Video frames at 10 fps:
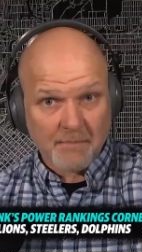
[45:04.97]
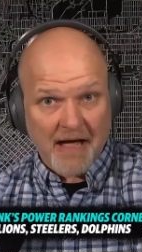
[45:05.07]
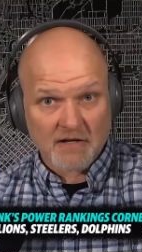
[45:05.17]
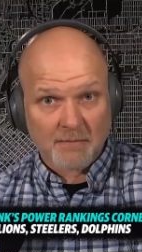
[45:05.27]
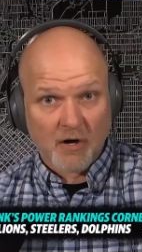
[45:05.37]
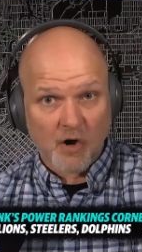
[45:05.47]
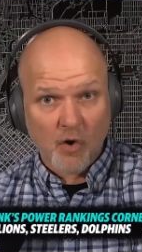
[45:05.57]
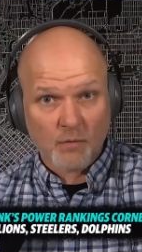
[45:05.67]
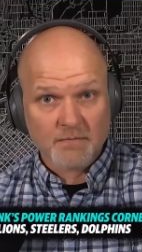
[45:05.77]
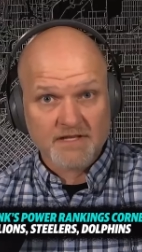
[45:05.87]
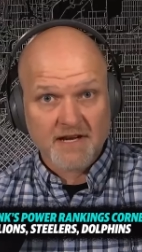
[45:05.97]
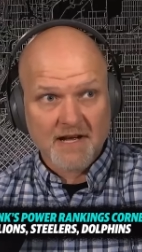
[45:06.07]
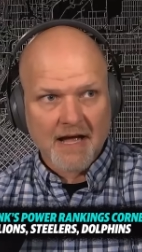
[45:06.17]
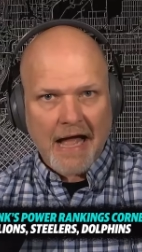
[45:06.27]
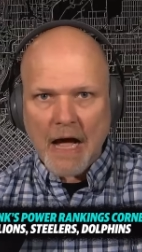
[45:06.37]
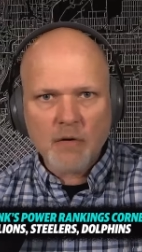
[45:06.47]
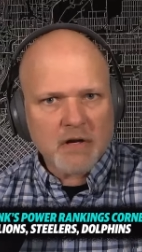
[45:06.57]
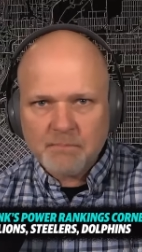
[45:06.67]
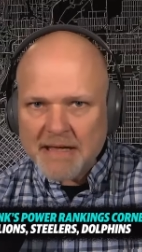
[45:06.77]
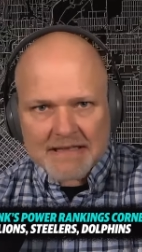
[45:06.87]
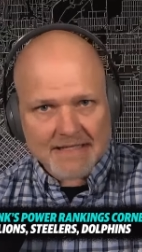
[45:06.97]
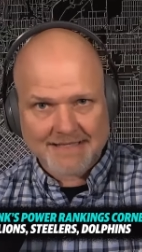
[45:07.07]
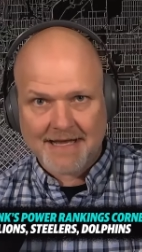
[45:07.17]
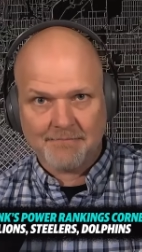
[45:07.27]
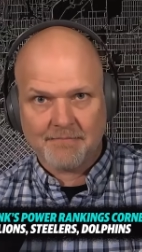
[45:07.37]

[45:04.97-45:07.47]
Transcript: Patrick Mahomes. How do you beat this team?